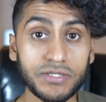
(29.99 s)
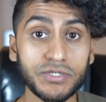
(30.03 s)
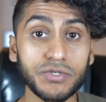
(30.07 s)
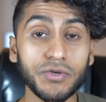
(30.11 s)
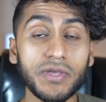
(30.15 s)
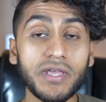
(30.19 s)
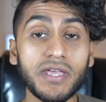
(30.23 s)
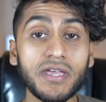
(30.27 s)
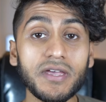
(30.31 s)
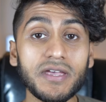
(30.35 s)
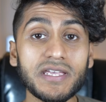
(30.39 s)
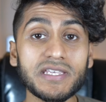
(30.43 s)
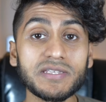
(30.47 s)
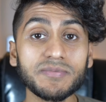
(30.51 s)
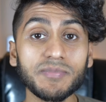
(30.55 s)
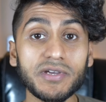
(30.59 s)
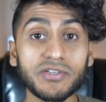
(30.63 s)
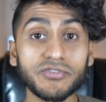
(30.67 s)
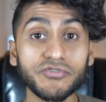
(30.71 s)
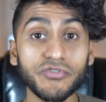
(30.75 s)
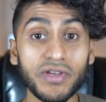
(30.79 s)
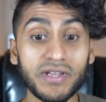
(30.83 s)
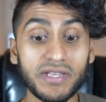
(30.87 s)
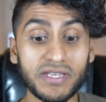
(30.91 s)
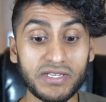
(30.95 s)
So here is my
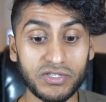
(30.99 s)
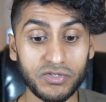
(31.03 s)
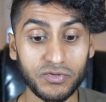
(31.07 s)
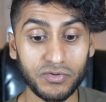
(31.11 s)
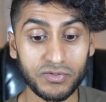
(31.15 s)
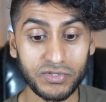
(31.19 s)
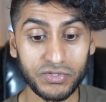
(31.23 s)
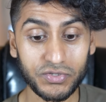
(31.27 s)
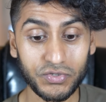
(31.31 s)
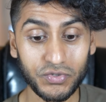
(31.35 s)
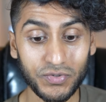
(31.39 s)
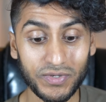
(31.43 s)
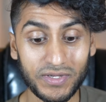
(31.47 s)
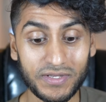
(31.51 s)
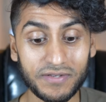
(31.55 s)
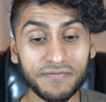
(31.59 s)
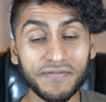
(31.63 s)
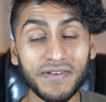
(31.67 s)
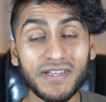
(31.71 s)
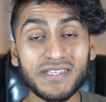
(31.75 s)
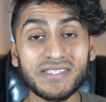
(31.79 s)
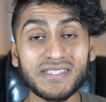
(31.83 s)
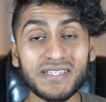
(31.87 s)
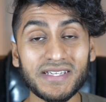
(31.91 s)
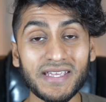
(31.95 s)
Trading 212
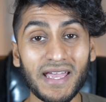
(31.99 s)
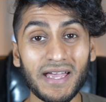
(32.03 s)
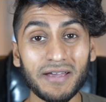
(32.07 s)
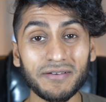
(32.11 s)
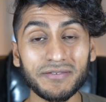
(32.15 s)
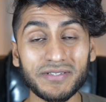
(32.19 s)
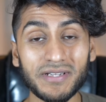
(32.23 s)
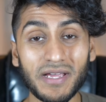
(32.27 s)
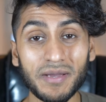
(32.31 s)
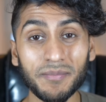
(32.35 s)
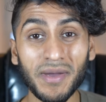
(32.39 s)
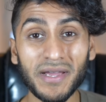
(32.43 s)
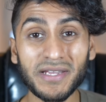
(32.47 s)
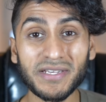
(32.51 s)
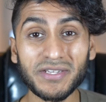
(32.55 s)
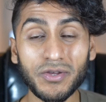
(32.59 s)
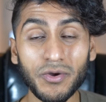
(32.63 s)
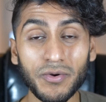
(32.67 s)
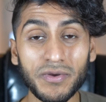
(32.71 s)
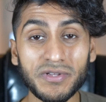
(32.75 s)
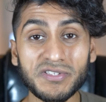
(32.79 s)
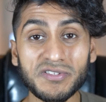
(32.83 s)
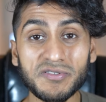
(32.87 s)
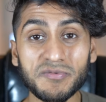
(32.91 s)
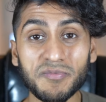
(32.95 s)
Invest account. I might
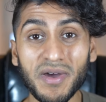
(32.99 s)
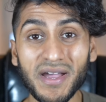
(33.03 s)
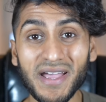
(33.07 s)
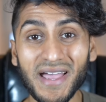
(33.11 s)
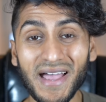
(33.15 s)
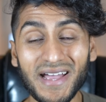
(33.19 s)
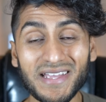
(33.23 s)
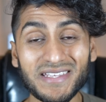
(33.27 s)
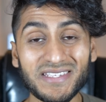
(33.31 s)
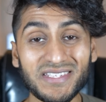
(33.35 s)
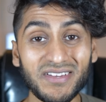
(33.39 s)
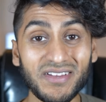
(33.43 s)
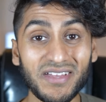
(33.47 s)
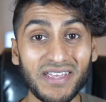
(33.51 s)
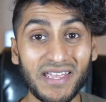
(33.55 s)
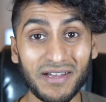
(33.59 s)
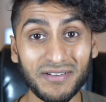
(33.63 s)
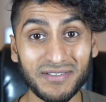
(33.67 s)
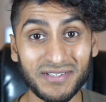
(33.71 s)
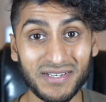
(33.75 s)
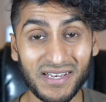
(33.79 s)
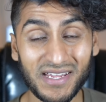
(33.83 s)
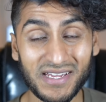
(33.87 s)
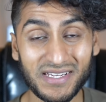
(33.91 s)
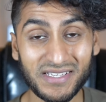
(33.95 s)
go into my ISA
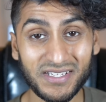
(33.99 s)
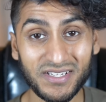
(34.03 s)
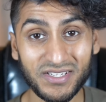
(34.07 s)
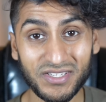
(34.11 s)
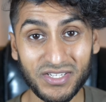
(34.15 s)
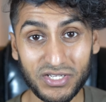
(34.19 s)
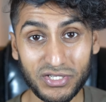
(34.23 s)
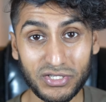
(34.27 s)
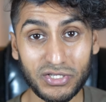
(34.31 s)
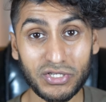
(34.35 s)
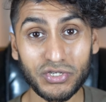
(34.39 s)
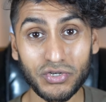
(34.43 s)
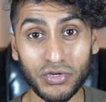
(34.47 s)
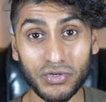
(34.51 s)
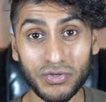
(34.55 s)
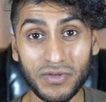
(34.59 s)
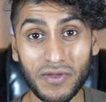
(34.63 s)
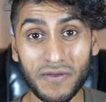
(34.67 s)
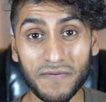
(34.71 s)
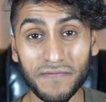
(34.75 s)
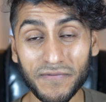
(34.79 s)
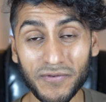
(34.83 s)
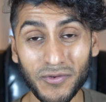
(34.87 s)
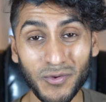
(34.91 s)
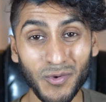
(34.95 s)
account later just to show you
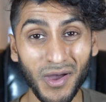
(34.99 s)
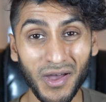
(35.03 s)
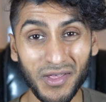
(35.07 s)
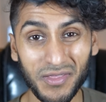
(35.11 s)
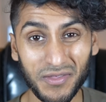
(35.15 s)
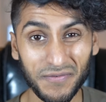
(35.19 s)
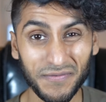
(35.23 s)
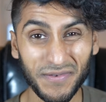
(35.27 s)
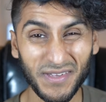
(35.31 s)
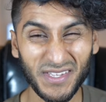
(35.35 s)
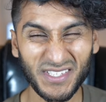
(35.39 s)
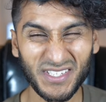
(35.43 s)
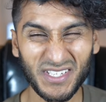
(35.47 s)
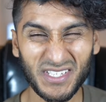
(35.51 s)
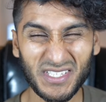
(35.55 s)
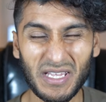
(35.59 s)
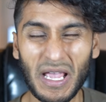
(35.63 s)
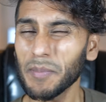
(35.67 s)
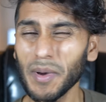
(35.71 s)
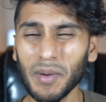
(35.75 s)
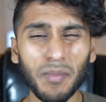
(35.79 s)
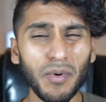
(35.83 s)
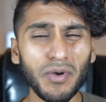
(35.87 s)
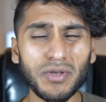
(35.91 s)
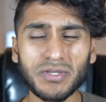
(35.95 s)
a few other features,
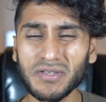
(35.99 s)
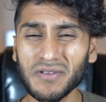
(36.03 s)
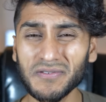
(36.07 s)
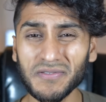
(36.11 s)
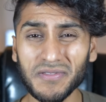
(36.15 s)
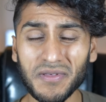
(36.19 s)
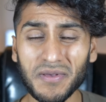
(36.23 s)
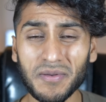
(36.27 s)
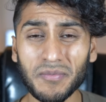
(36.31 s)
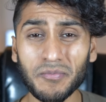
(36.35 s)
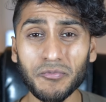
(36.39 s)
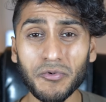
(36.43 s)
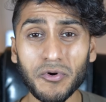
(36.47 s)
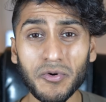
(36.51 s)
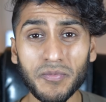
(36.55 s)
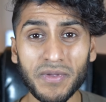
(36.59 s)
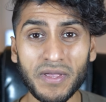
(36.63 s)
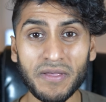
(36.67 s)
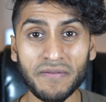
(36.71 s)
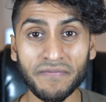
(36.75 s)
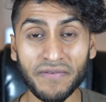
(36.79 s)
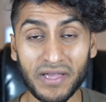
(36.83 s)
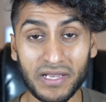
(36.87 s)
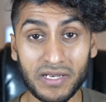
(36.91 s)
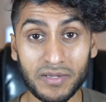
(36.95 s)
but most of them will be
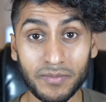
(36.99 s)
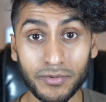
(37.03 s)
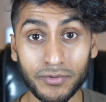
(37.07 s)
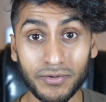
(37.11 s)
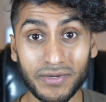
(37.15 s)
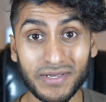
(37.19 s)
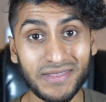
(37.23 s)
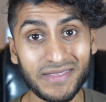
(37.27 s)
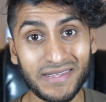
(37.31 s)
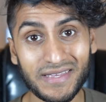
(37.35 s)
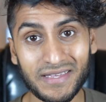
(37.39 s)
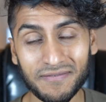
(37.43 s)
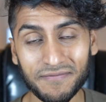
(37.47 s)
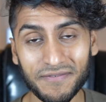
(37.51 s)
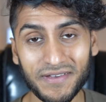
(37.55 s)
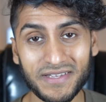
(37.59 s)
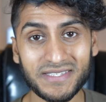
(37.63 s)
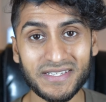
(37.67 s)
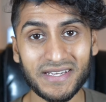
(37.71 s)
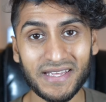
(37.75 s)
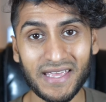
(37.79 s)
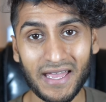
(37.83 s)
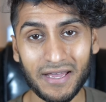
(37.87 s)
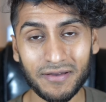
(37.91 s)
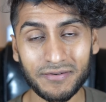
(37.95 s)
available in the
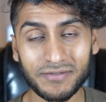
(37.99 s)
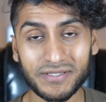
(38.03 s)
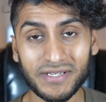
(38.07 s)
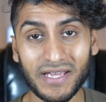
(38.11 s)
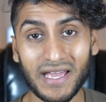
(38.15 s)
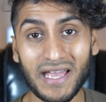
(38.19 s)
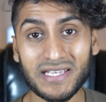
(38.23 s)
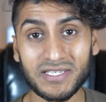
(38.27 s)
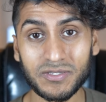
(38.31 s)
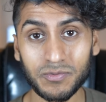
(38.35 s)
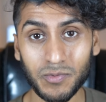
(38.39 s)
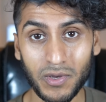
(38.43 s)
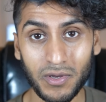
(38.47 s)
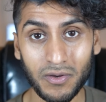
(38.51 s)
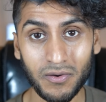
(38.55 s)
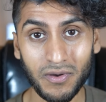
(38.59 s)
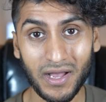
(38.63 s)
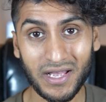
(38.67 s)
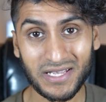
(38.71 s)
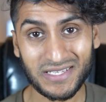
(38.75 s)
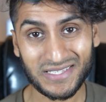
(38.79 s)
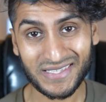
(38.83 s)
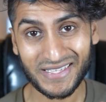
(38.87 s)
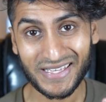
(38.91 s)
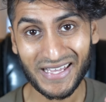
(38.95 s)
Invest account as well
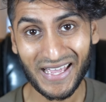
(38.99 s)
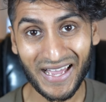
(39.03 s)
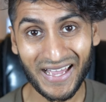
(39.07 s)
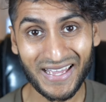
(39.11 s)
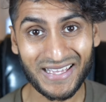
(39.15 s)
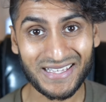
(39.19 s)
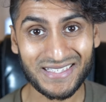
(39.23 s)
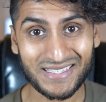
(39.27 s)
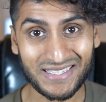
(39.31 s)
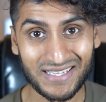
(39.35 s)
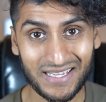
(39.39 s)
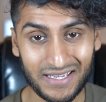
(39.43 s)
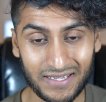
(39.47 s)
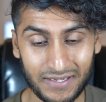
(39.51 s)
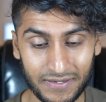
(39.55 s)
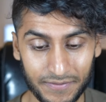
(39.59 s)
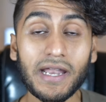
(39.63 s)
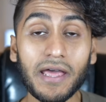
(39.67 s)
as the ISA.